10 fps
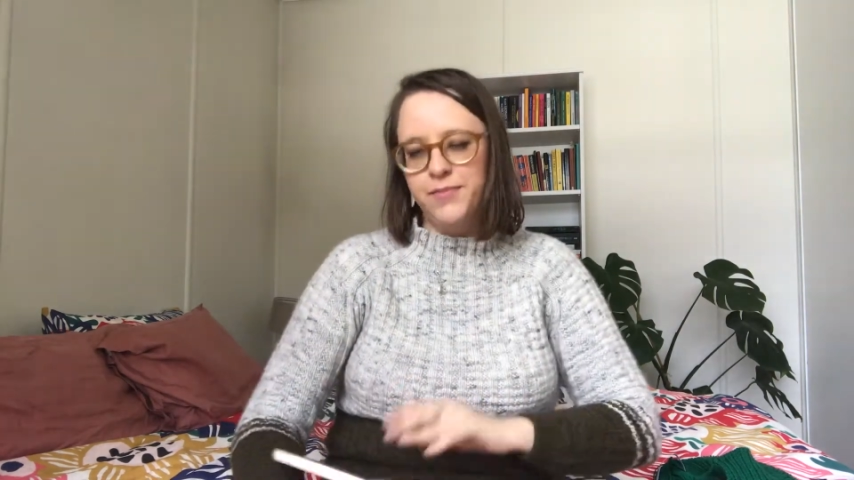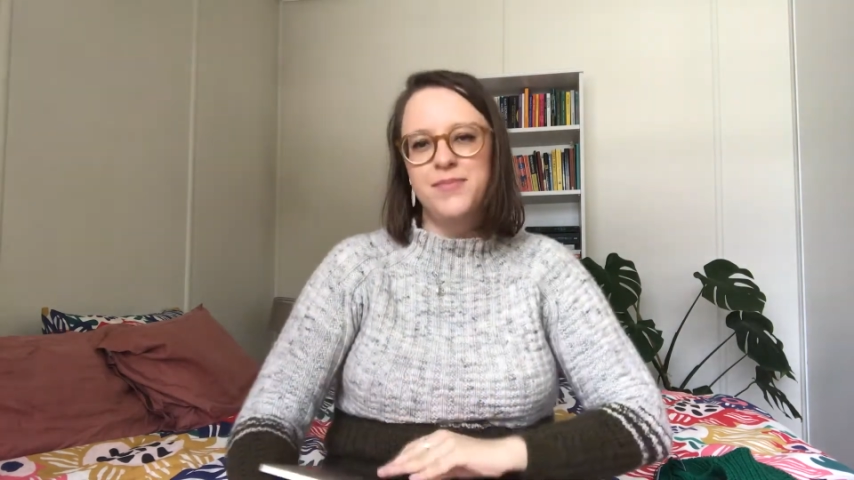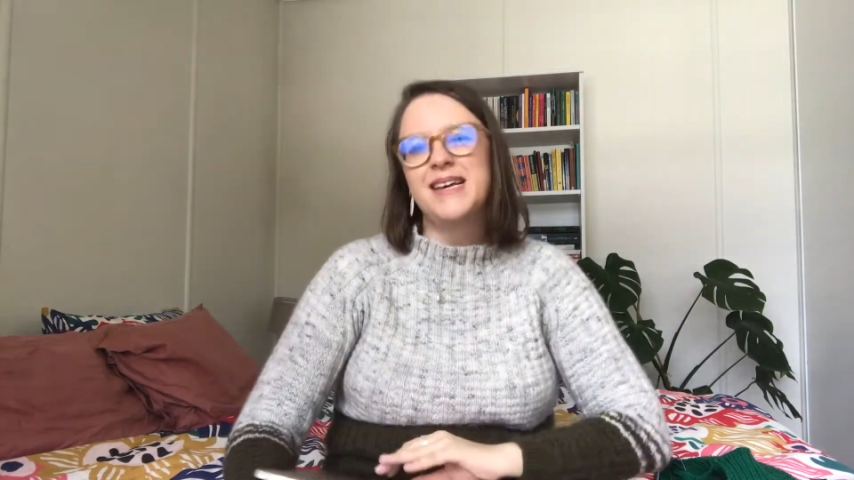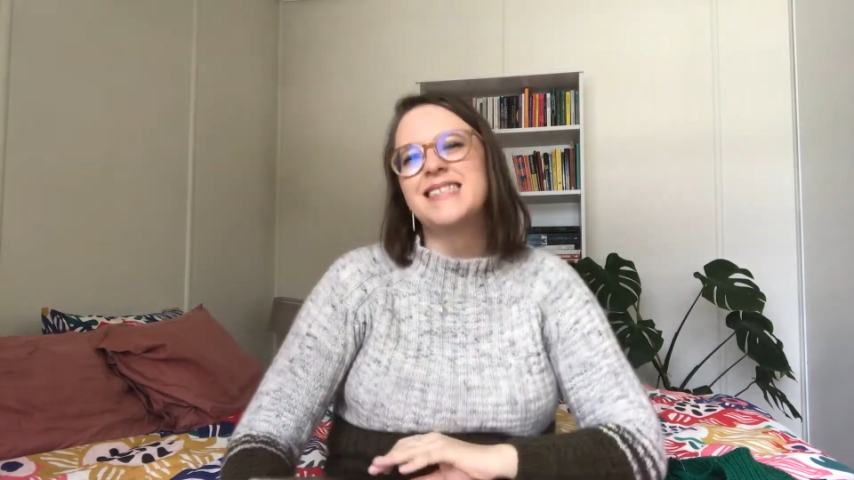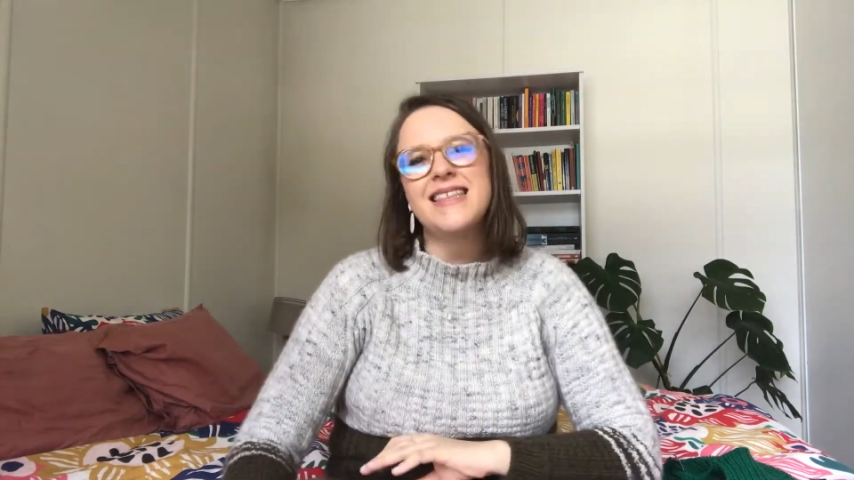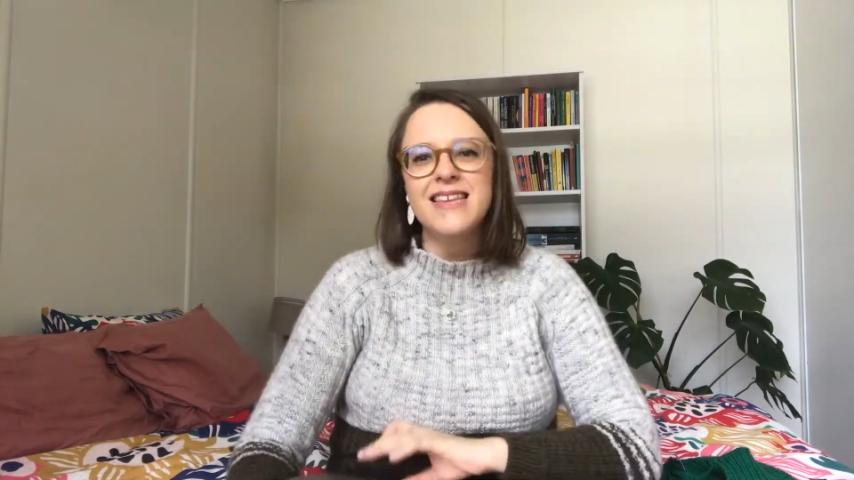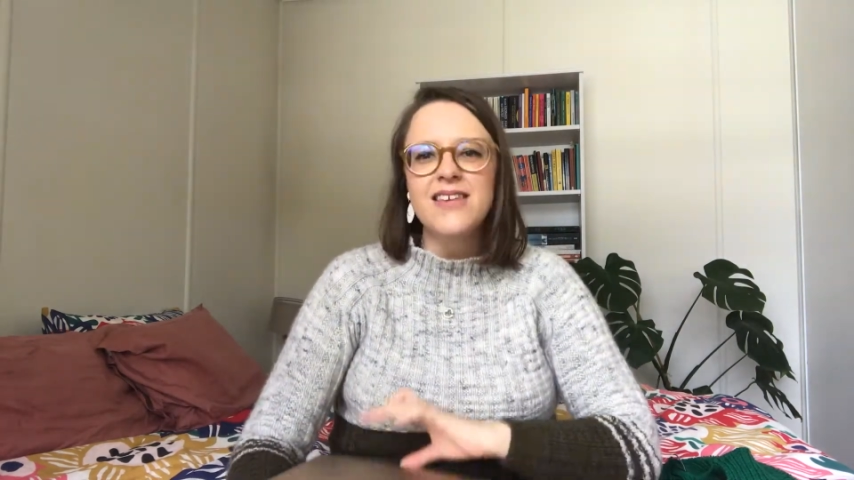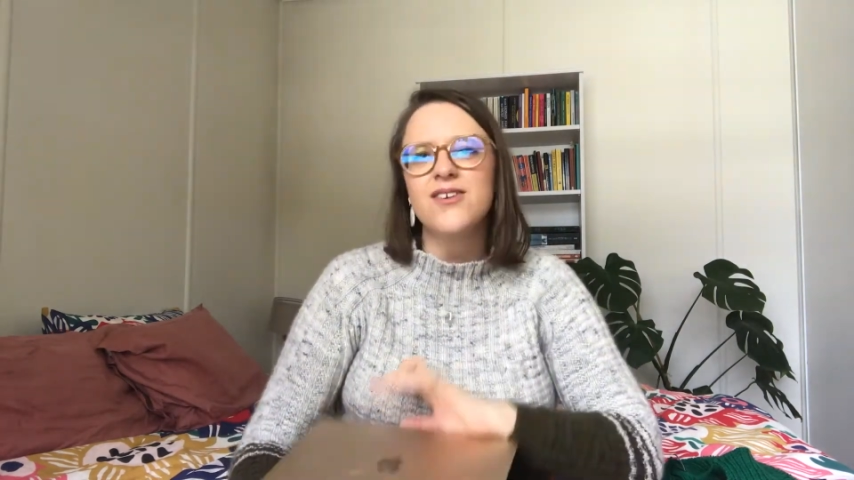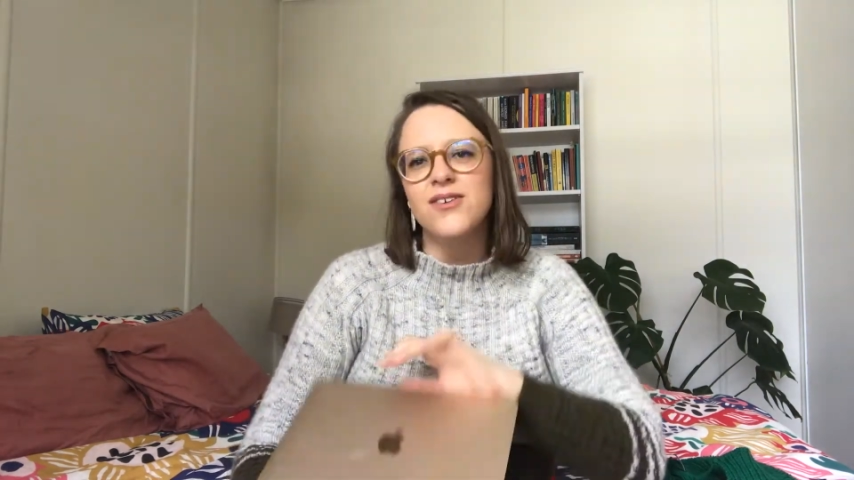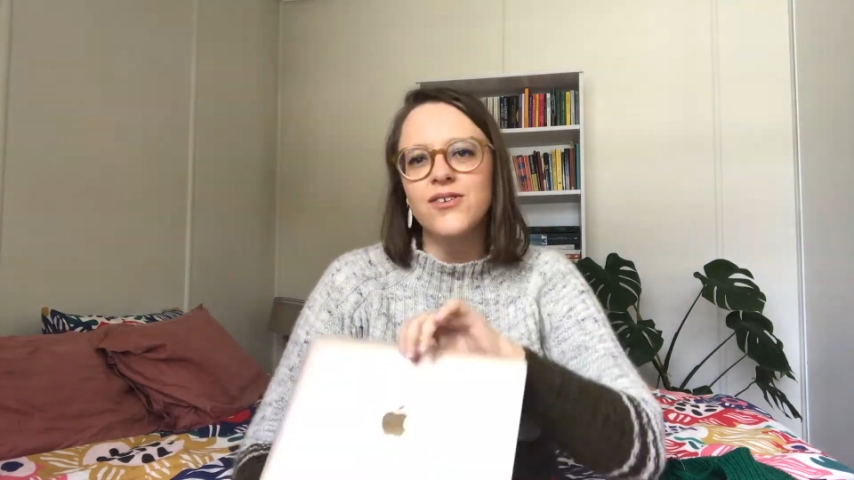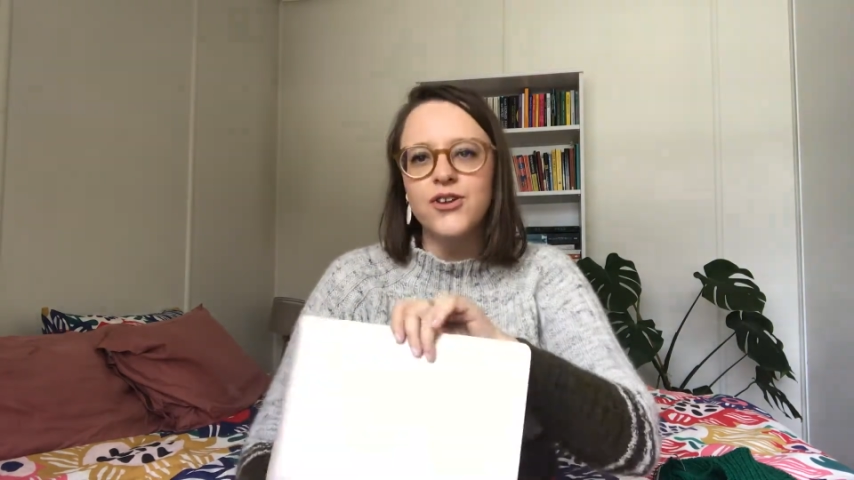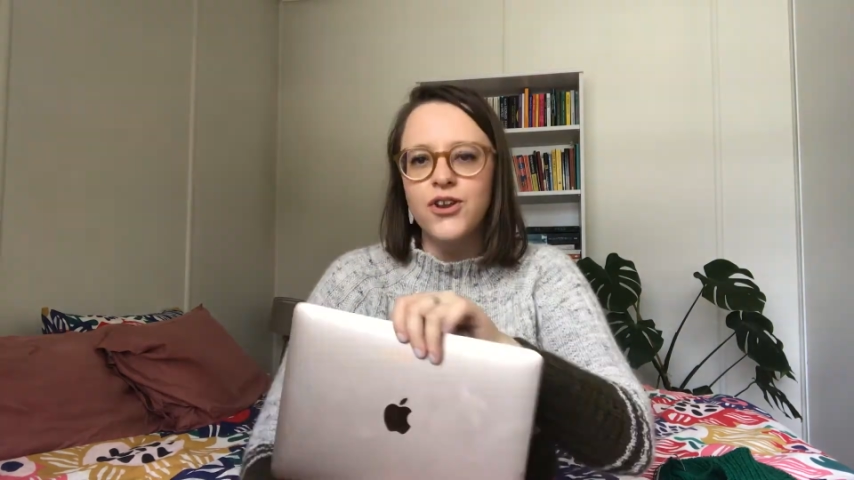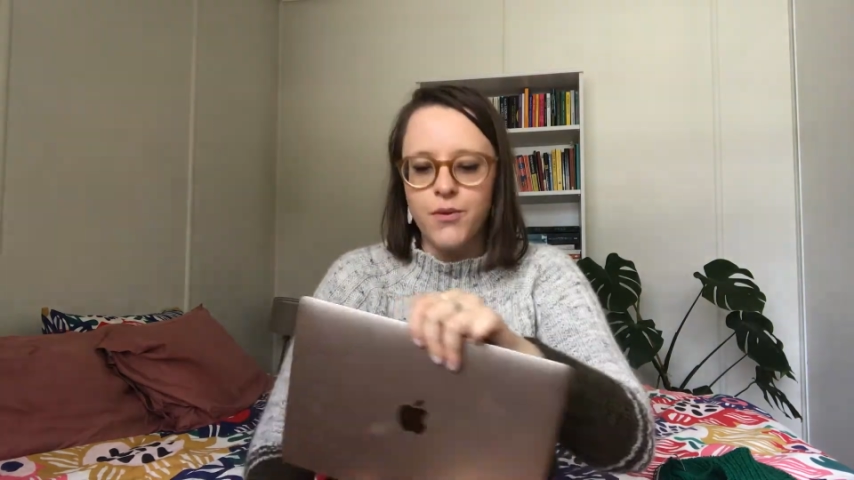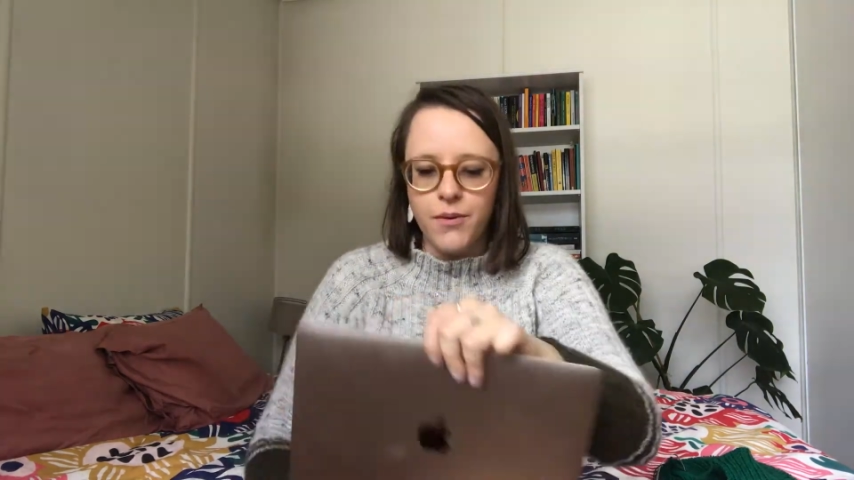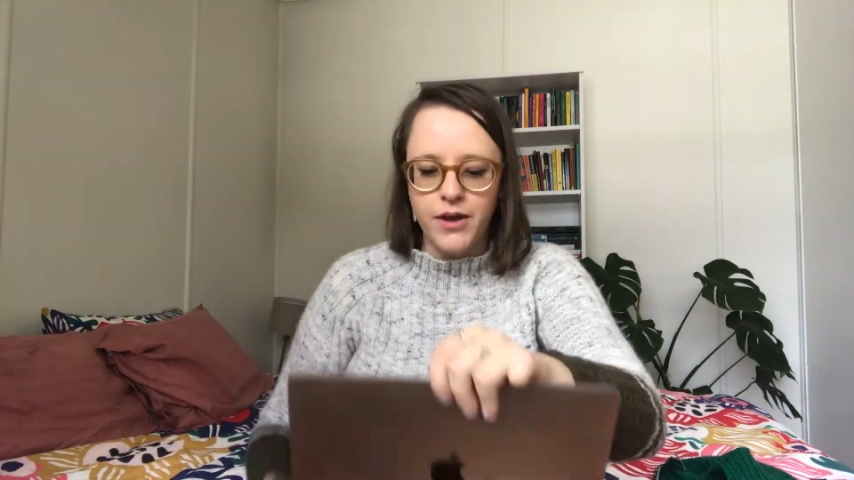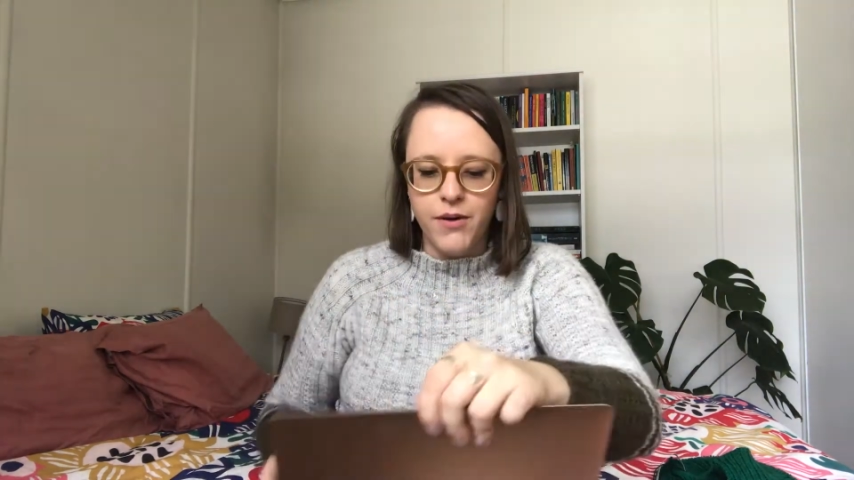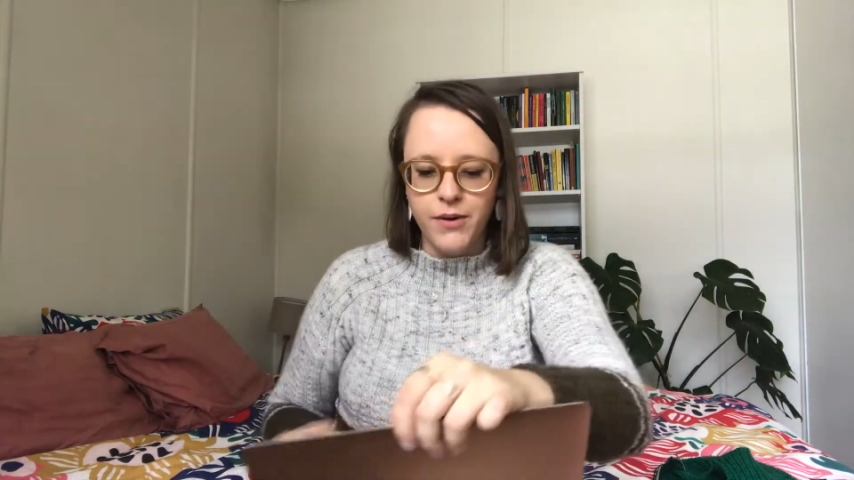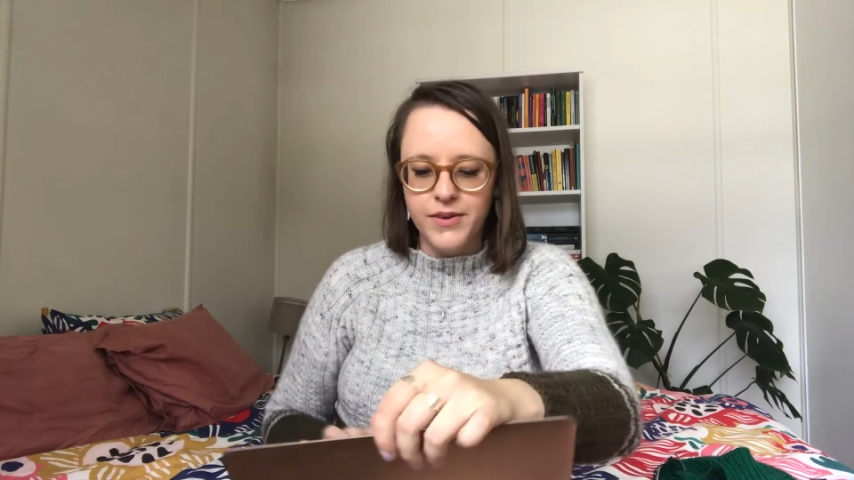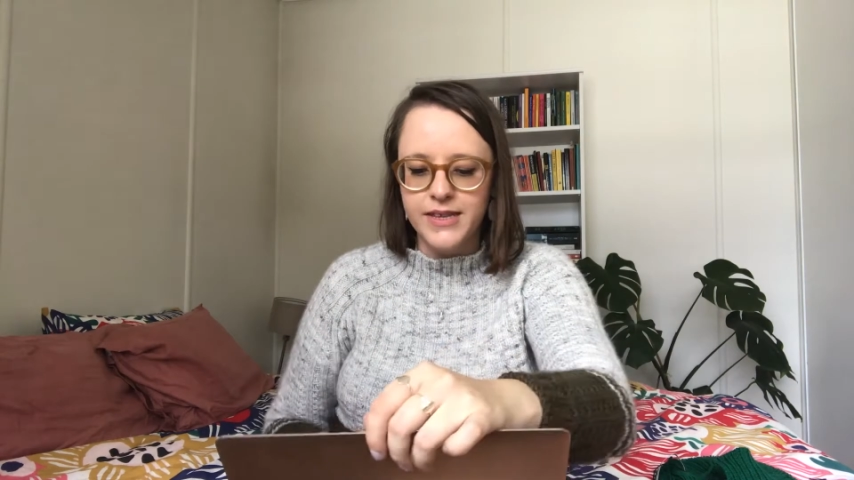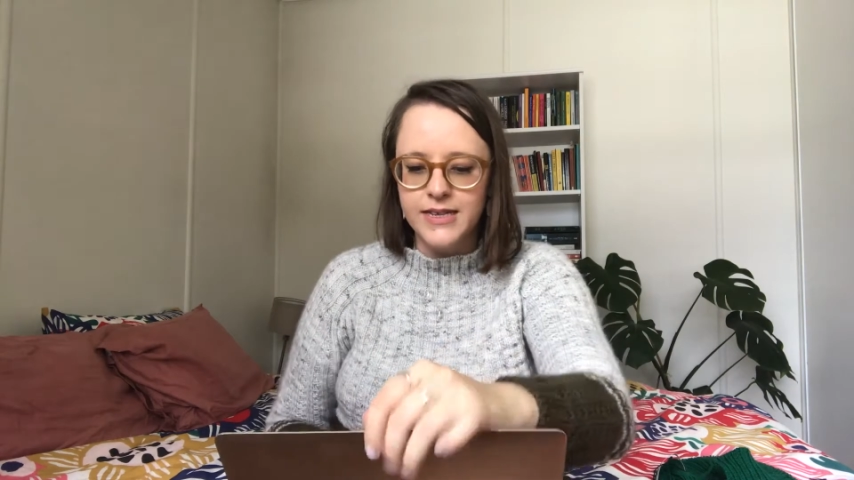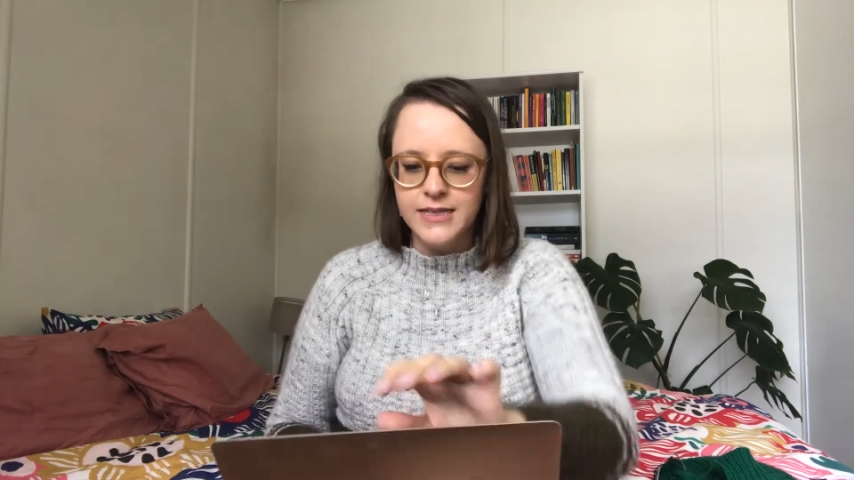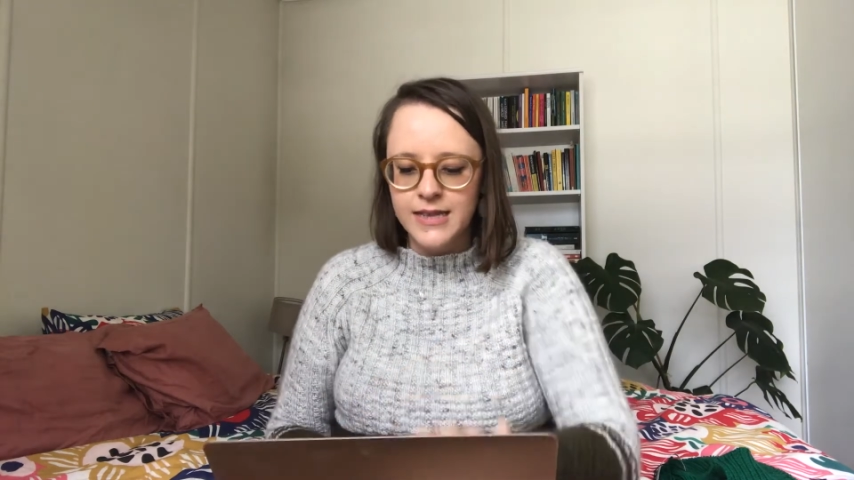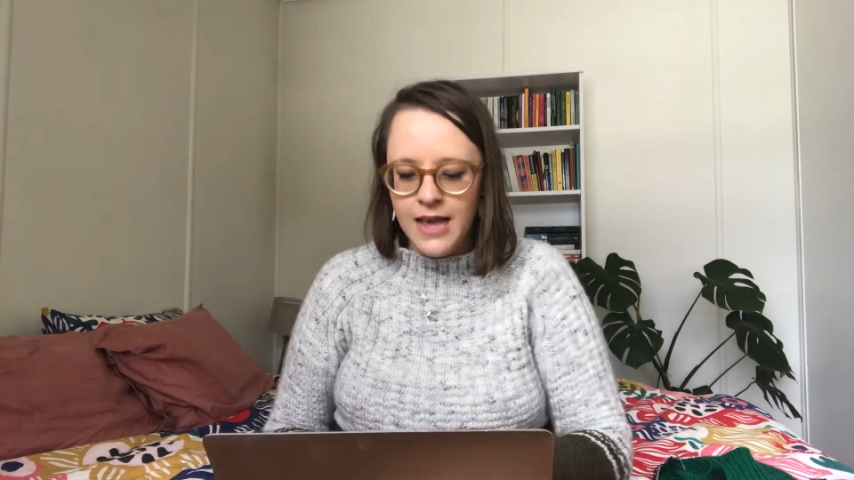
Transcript: because I think you know where we're going with this.